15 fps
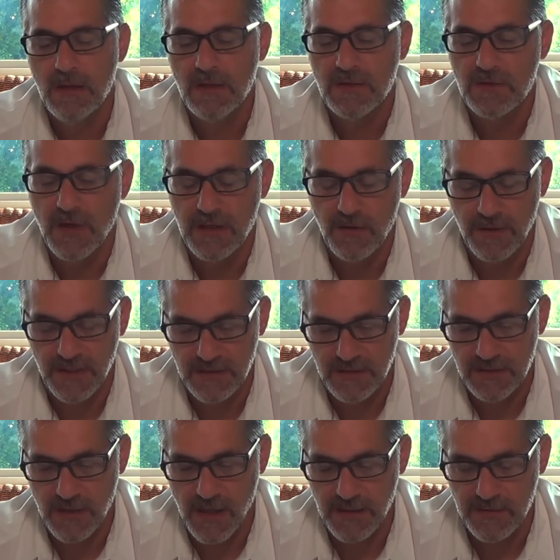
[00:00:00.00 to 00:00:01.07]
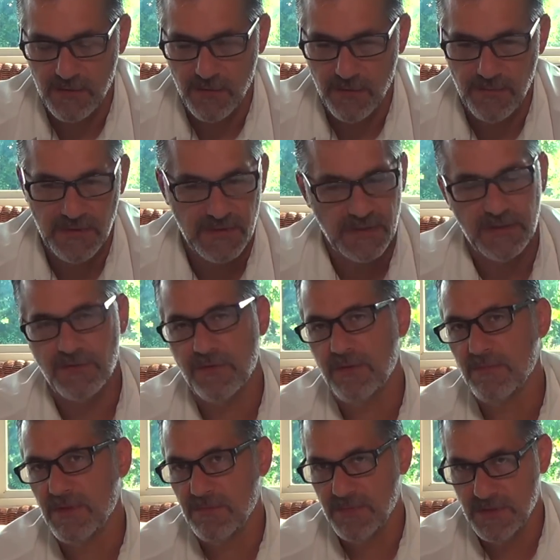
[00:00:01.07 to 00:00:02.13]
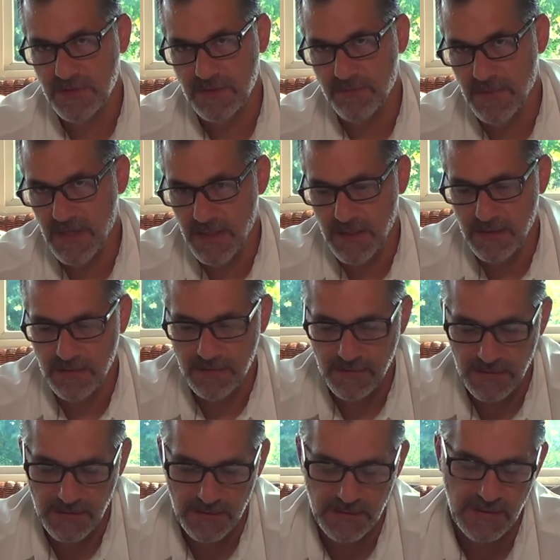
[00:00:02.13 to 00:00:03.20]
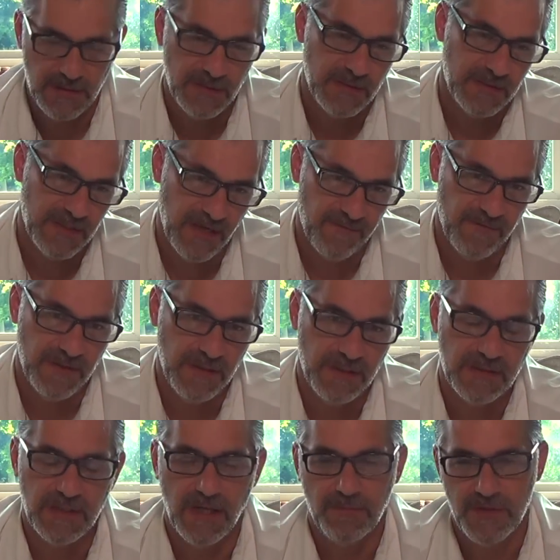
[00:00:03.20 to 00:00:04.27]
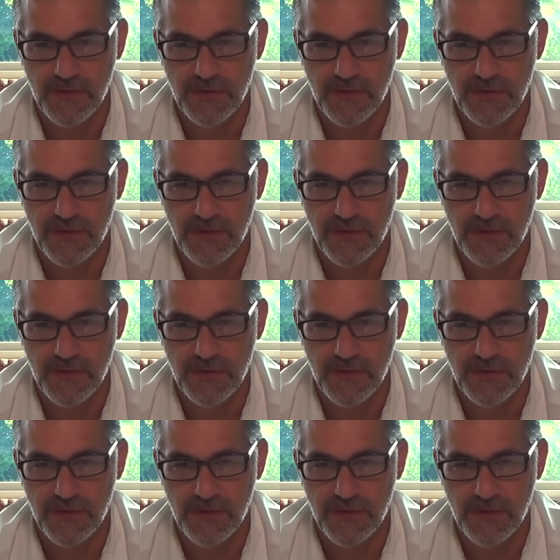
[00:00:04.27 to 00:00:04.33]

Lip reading: So I don't get to talk to him. He's an extremely busy man. He's in his 70s, and I'm